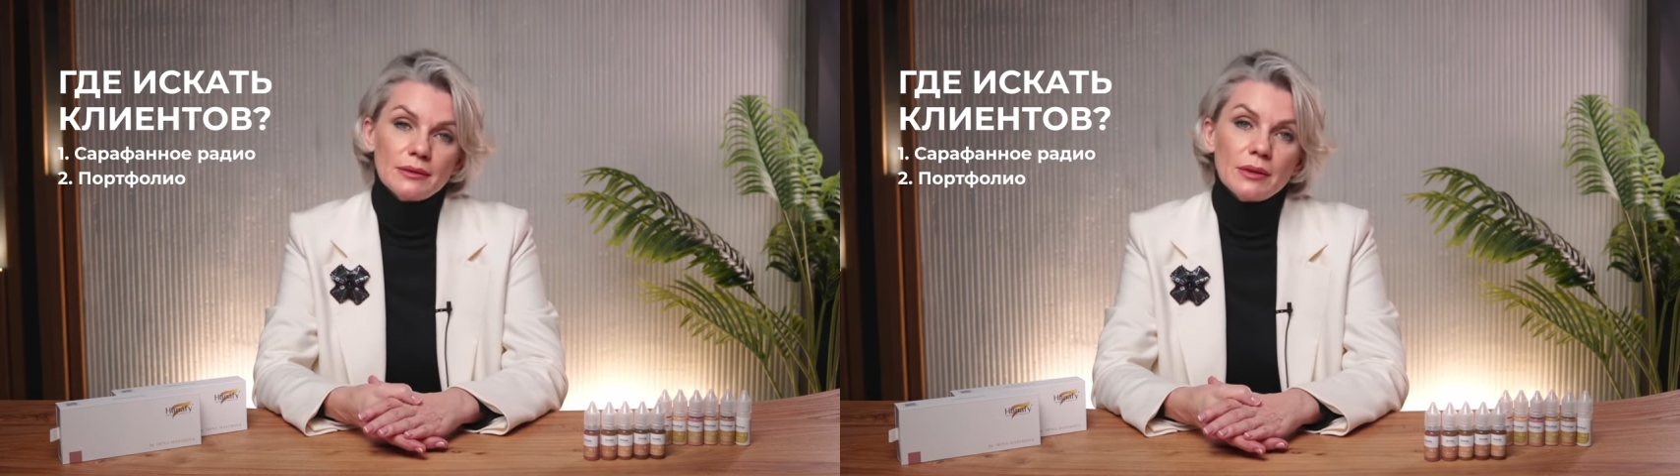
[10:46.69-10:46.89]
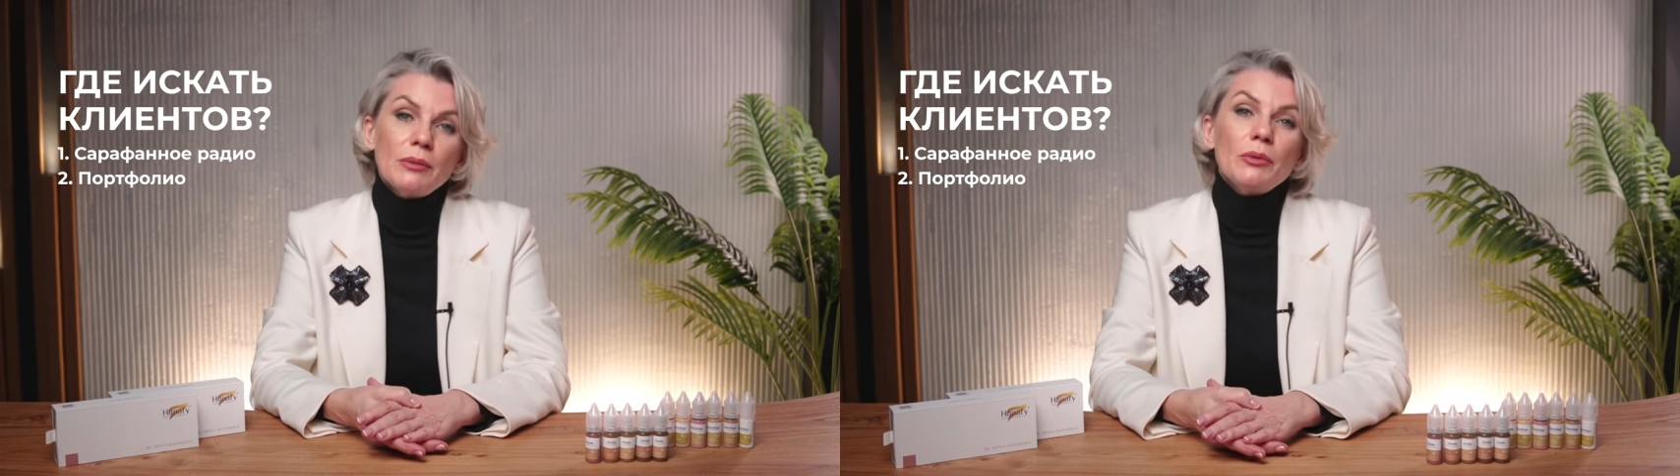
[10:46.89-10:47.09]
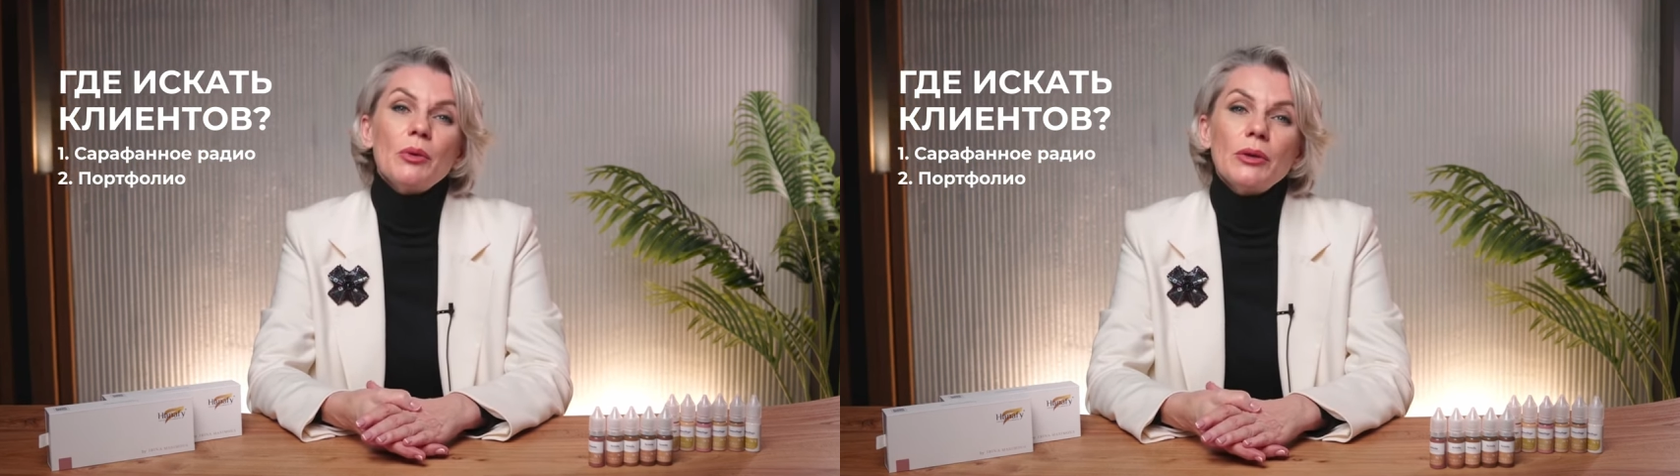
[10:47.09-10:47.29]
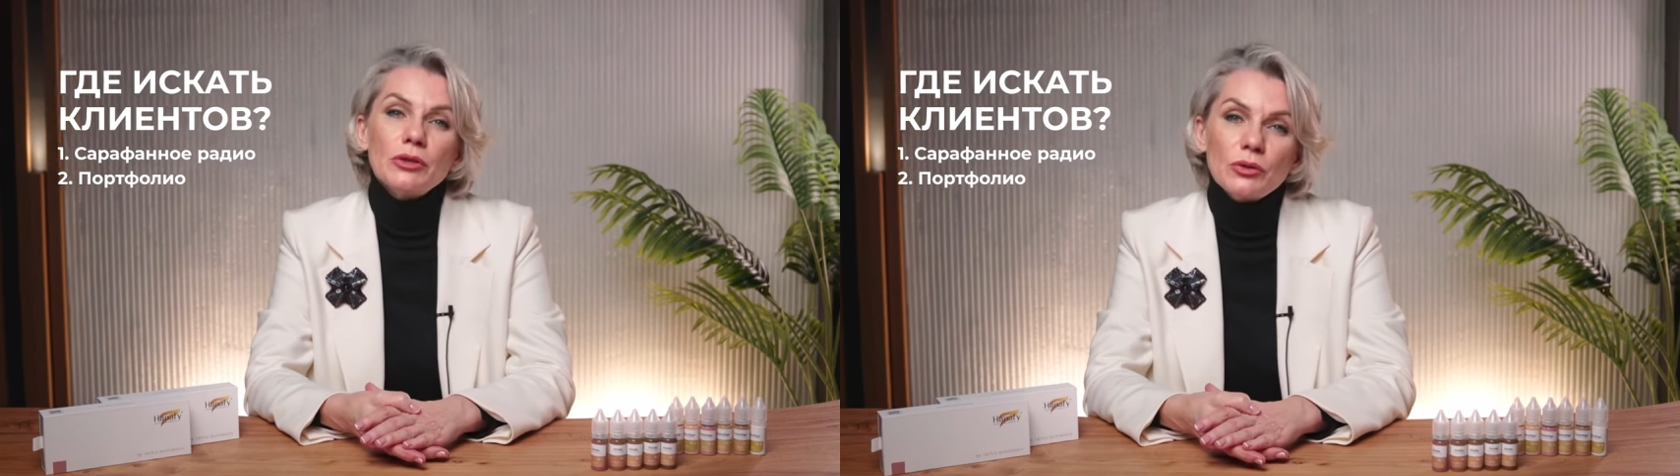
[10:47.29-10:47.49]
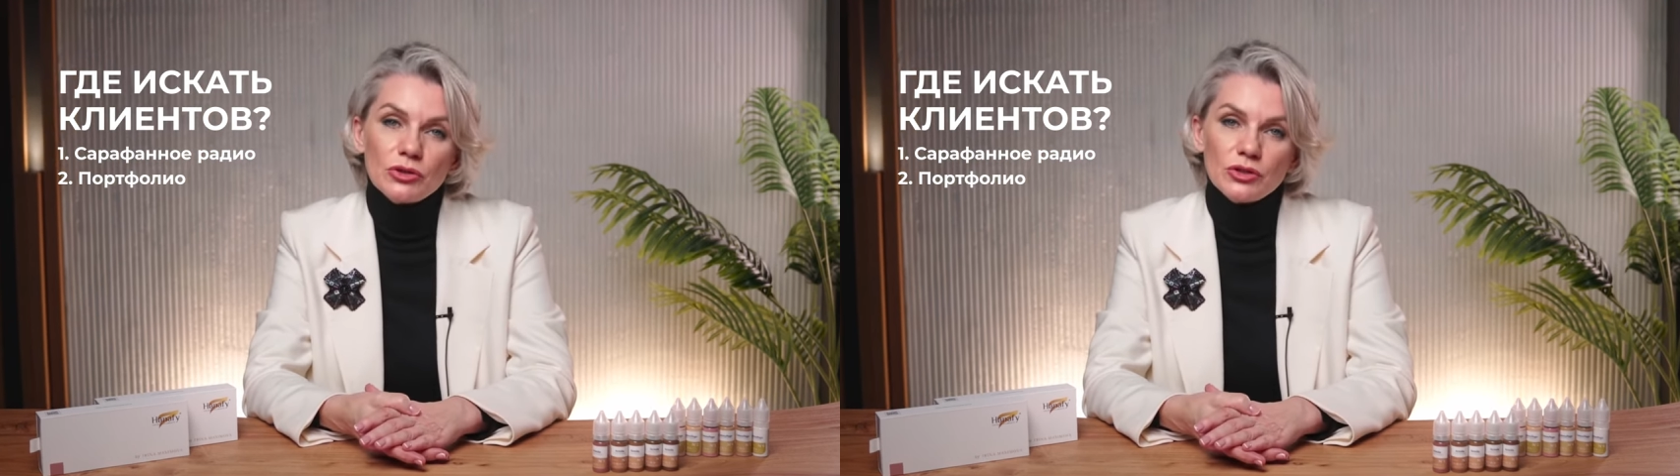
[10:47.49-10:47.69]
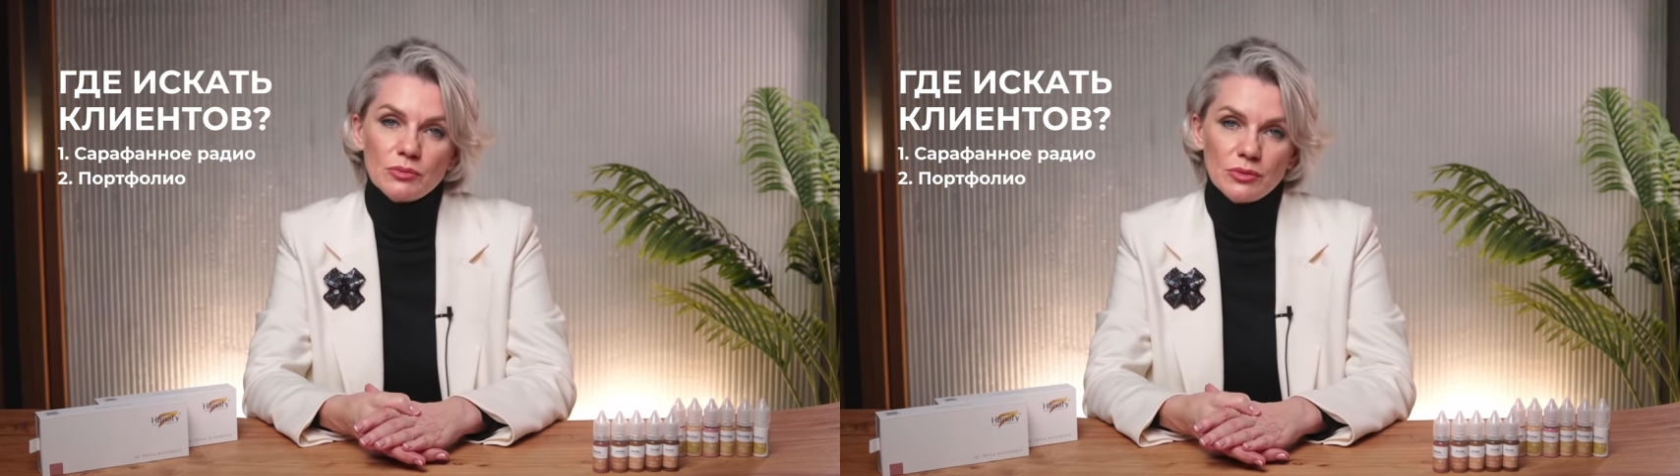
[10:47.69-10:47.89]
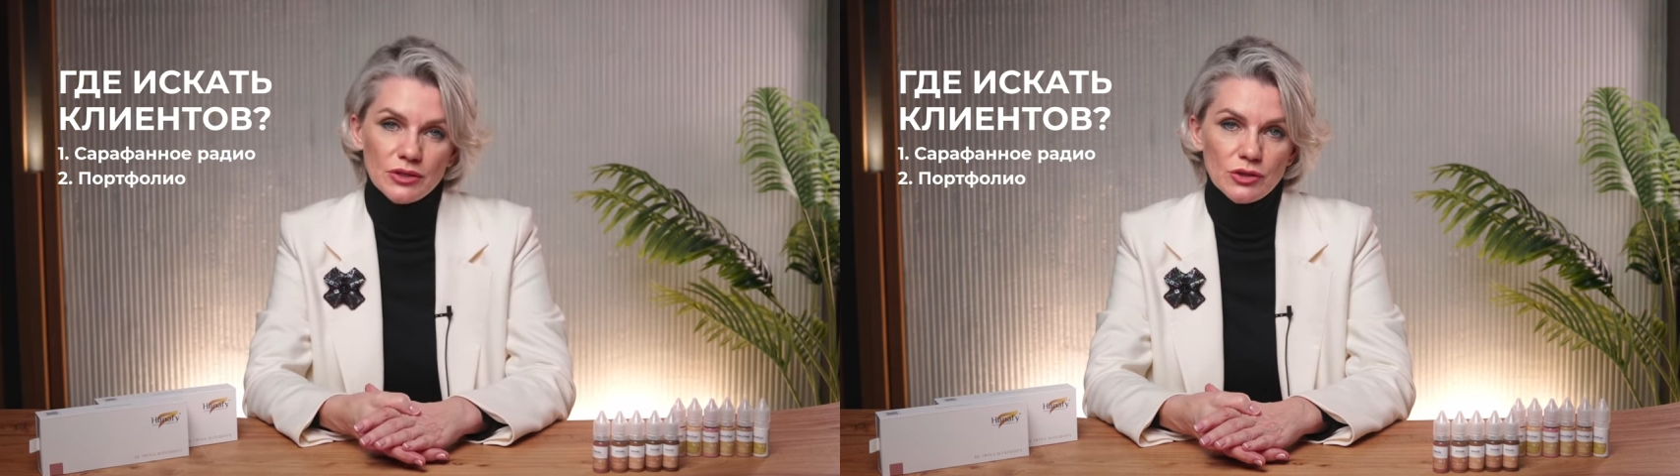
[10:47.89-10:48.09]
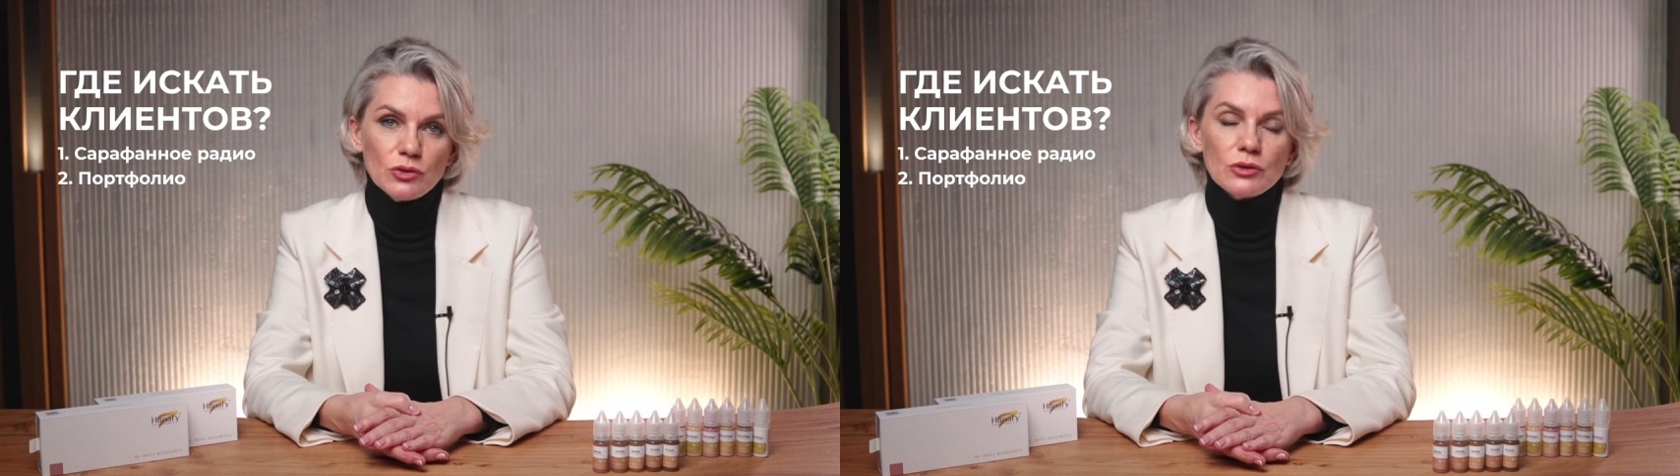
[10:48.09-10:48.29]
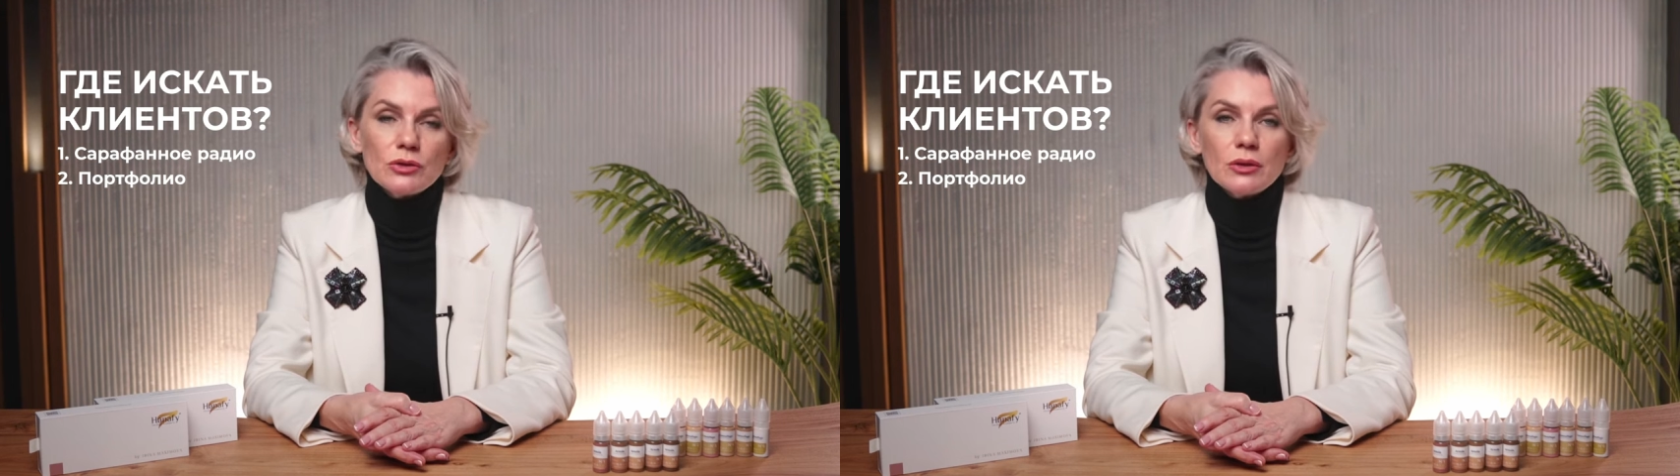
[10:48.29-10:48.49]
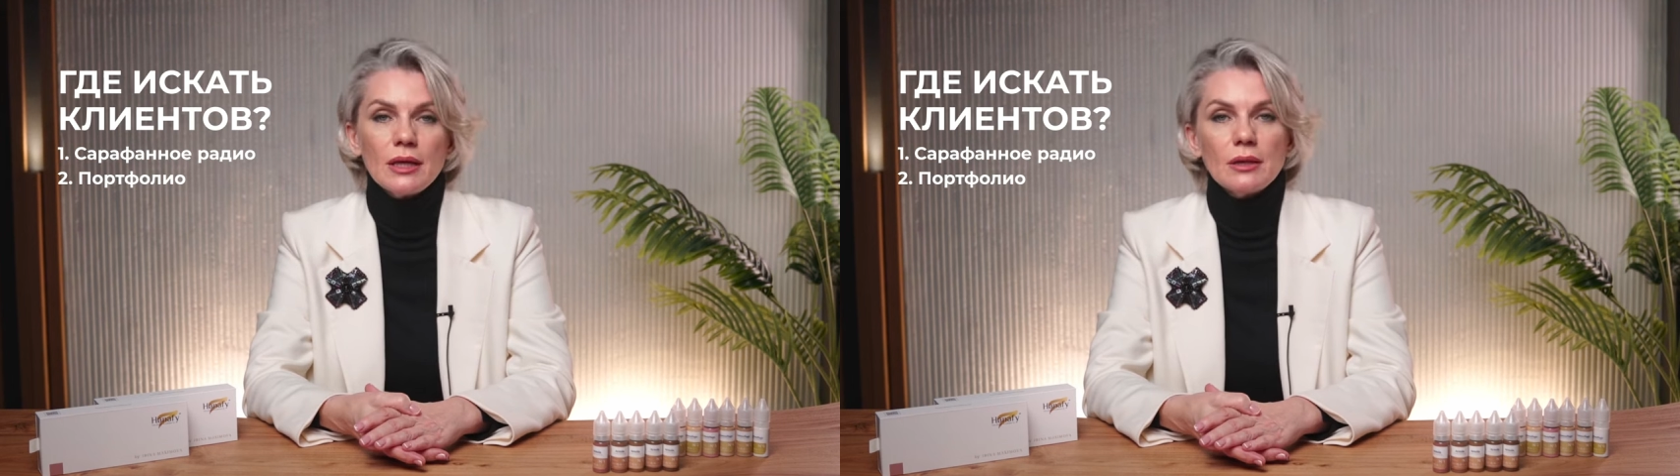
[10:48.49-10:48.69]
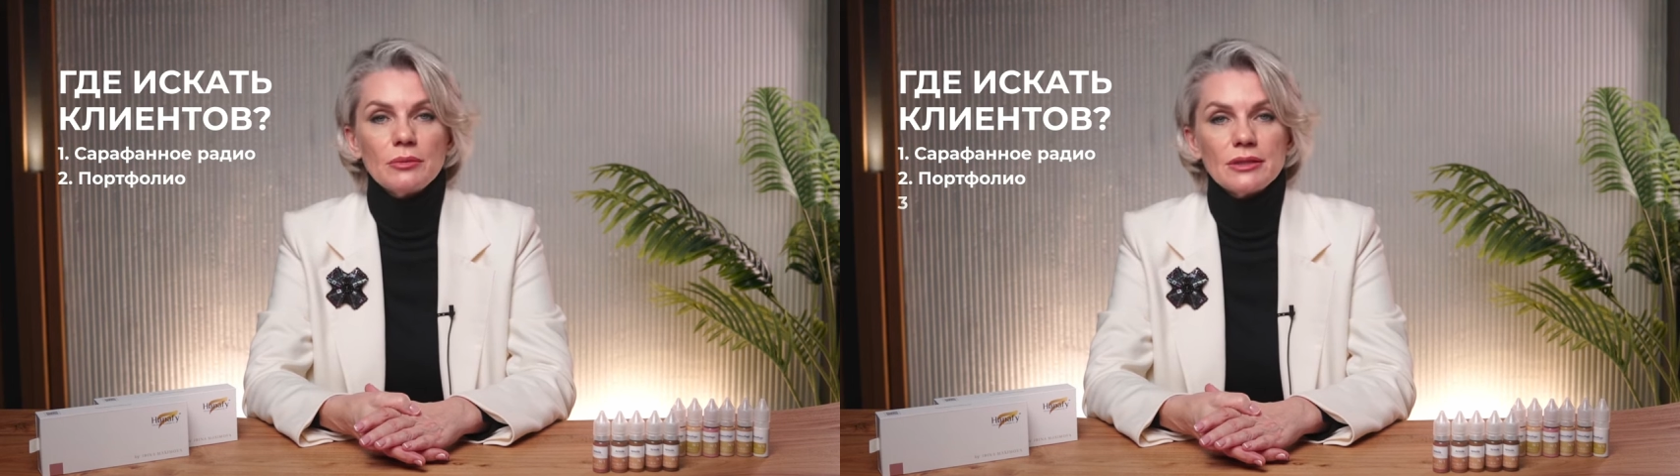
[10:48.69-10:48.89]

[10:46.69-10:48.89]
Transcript: Of course, social media also help.